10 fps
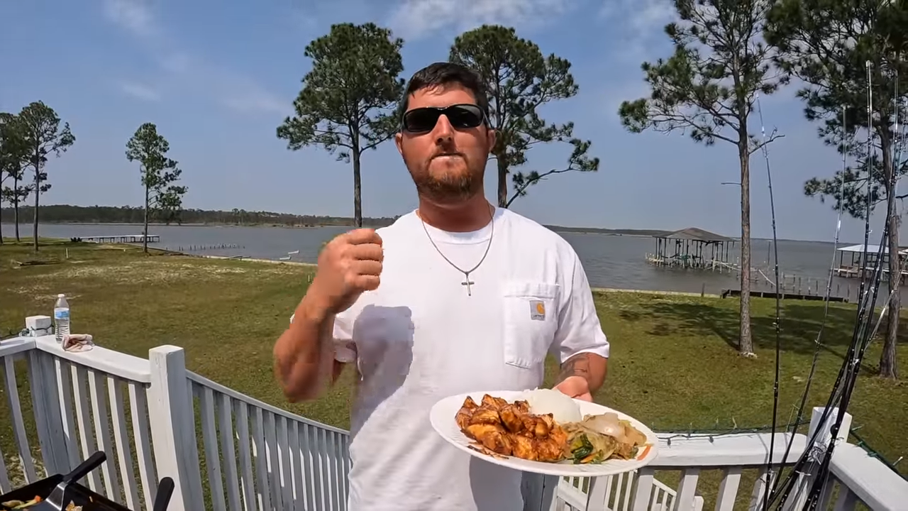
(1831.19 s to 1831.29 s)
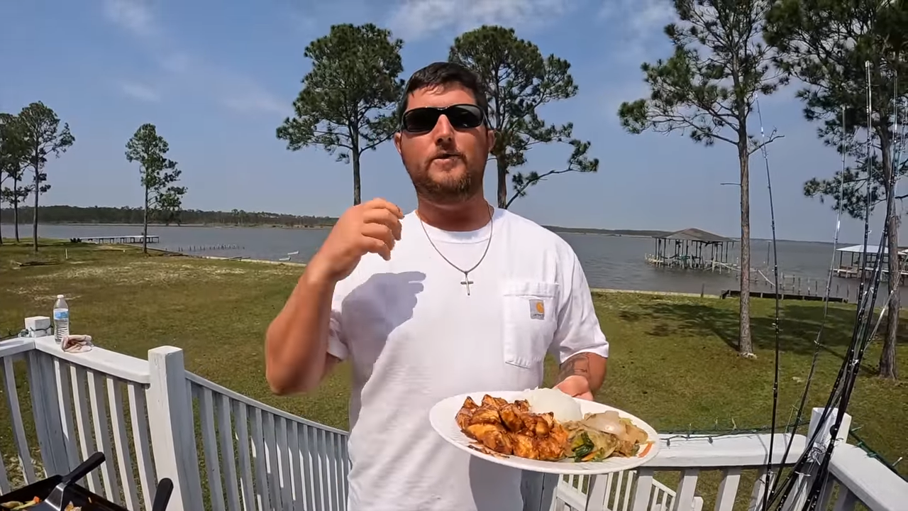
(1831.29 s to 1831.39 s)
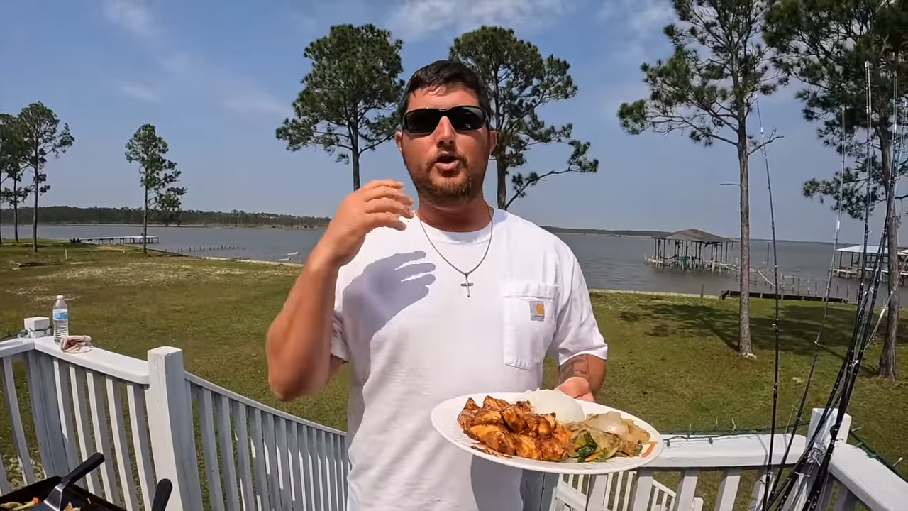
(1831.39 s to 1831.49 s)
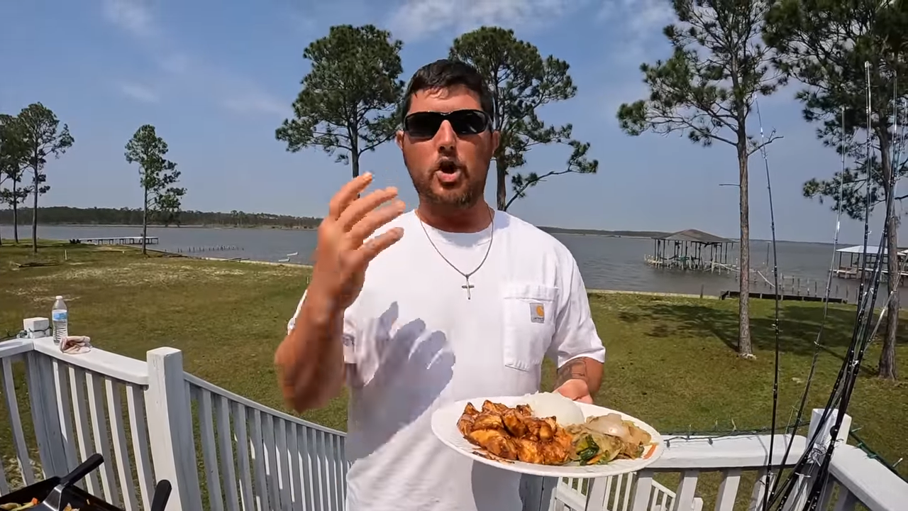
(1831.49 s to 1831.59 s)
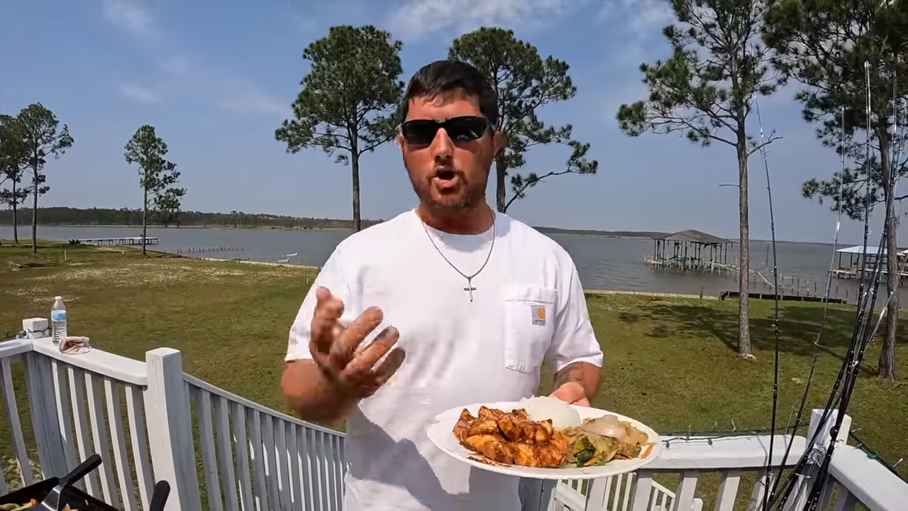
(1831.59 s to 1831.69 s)

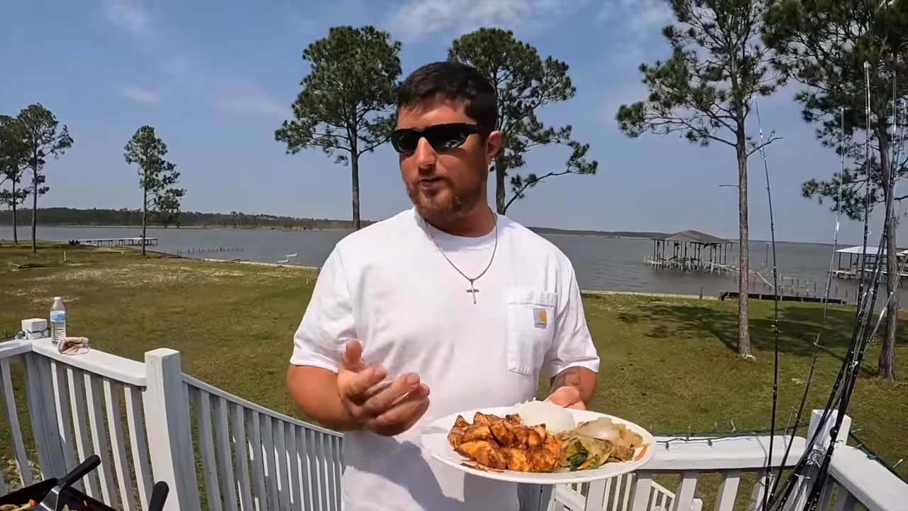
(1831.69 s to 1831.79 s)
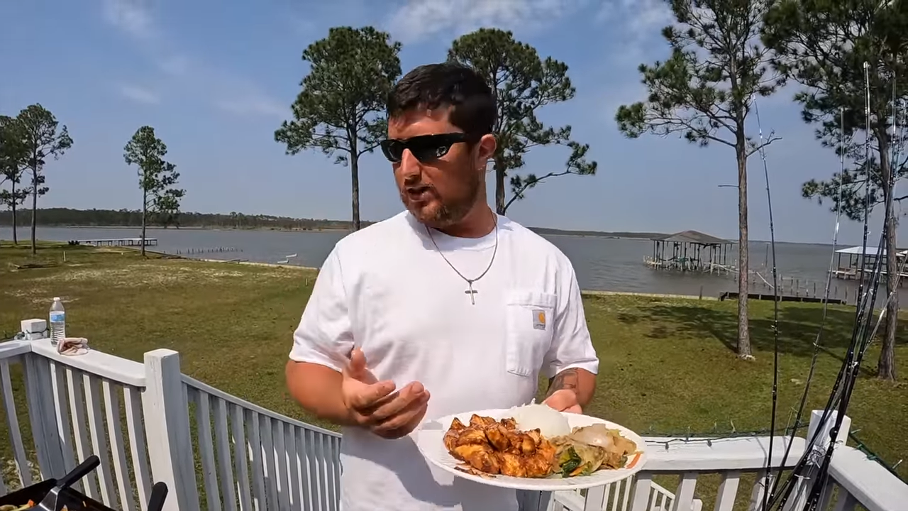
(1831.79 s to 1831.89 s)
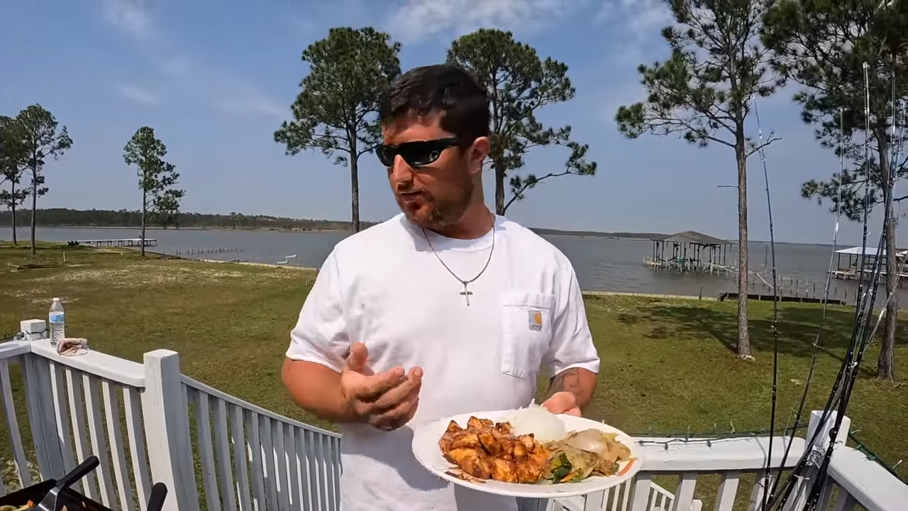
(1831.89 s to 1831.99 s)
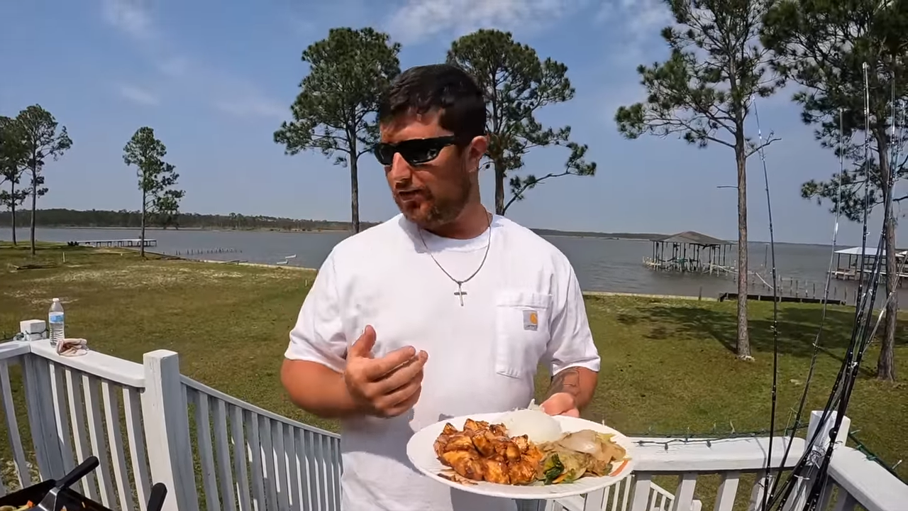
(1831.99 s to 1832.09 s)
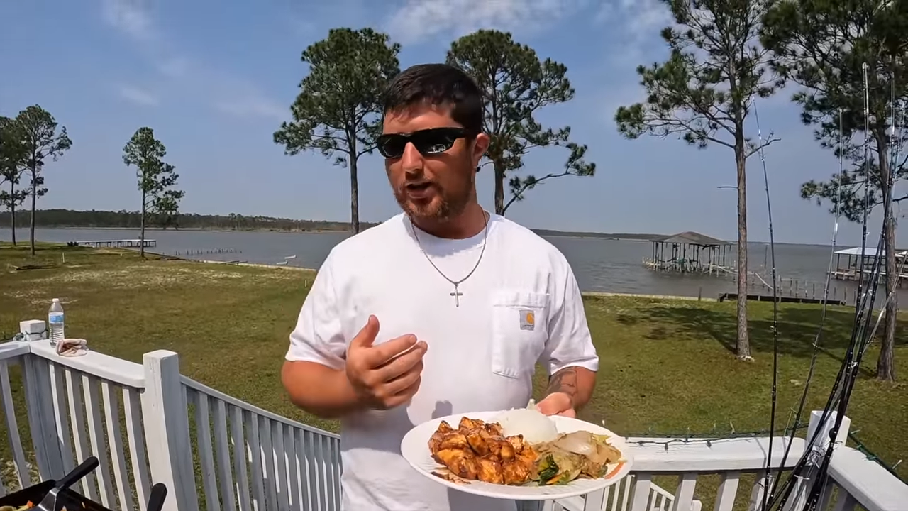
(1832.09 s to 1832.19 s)

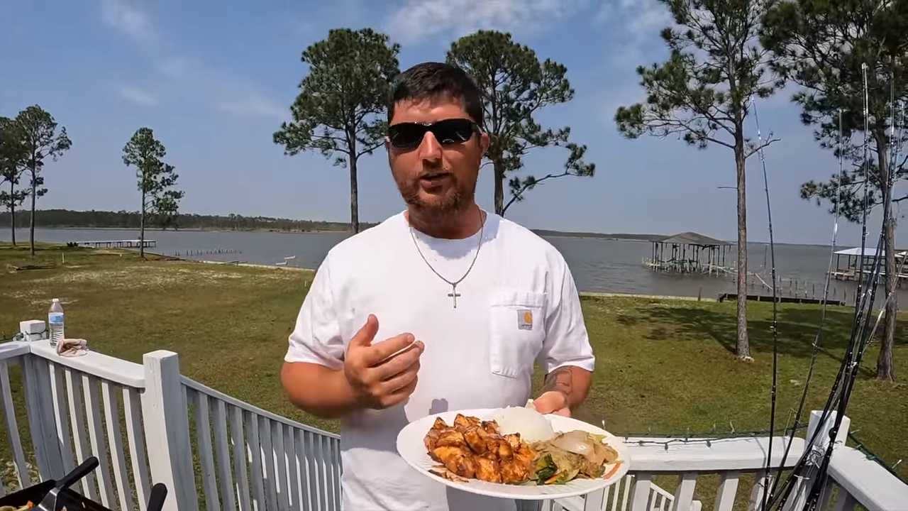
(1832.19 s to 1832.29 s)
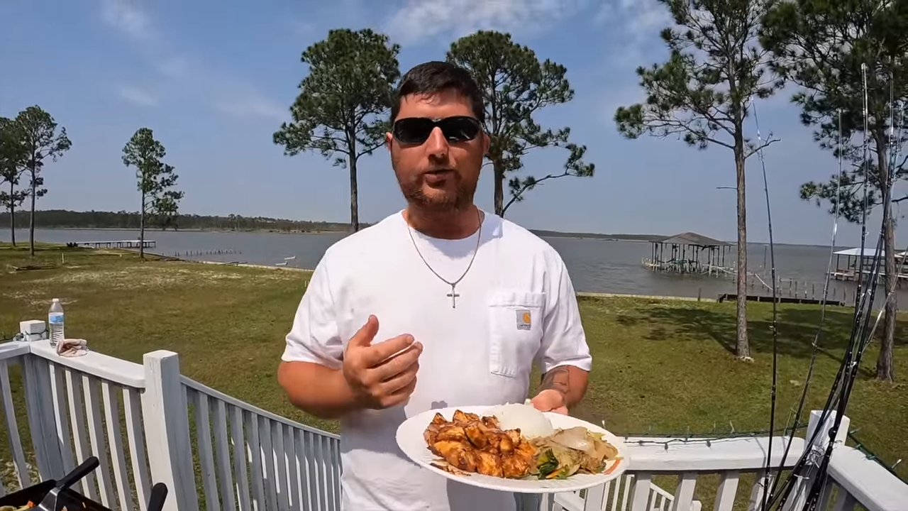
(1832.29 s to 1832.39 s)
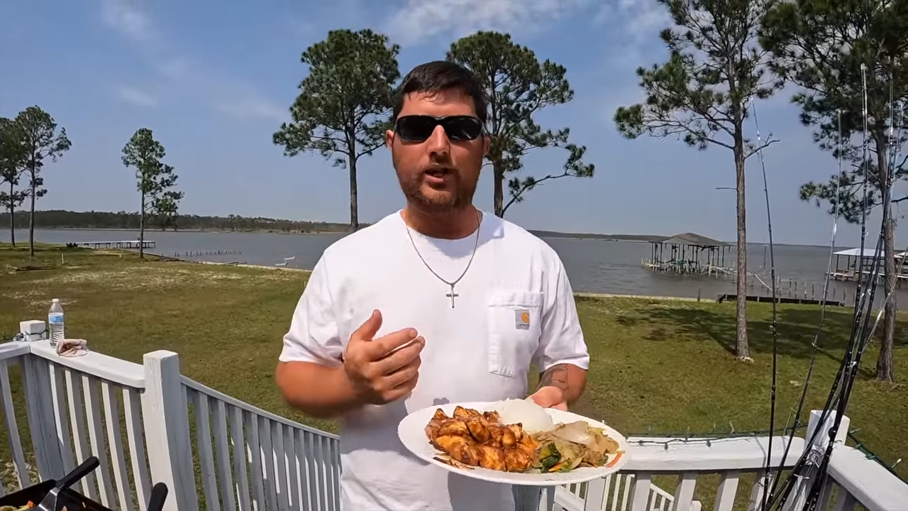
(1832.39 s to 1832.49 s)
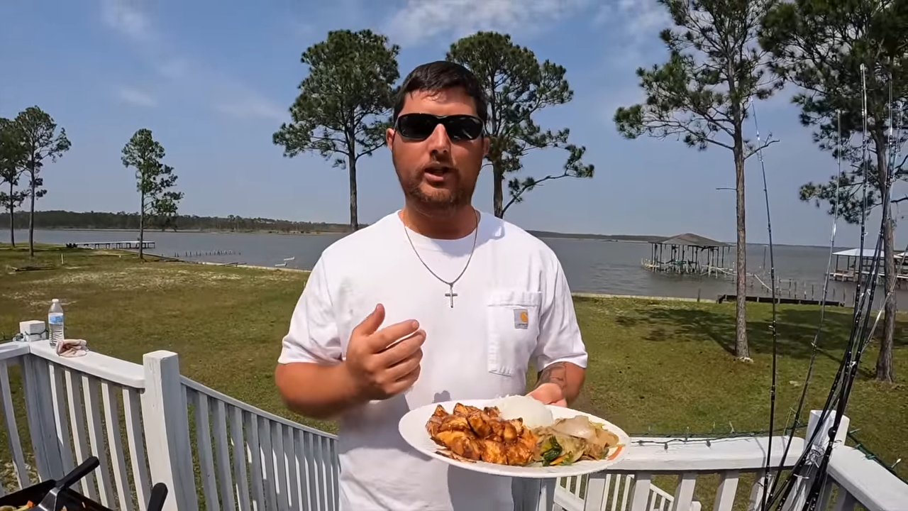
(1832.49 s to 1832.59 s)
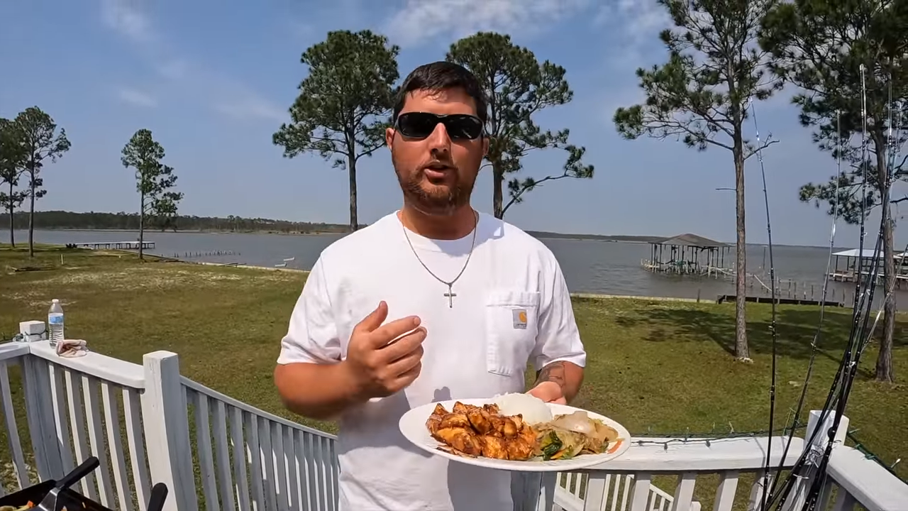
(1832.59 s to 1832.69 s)
nervous or
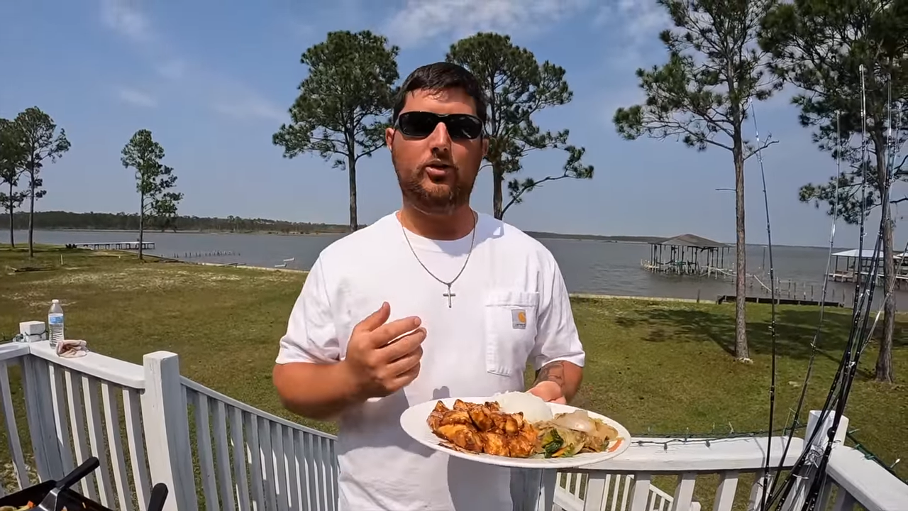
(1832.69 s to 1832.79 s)
anything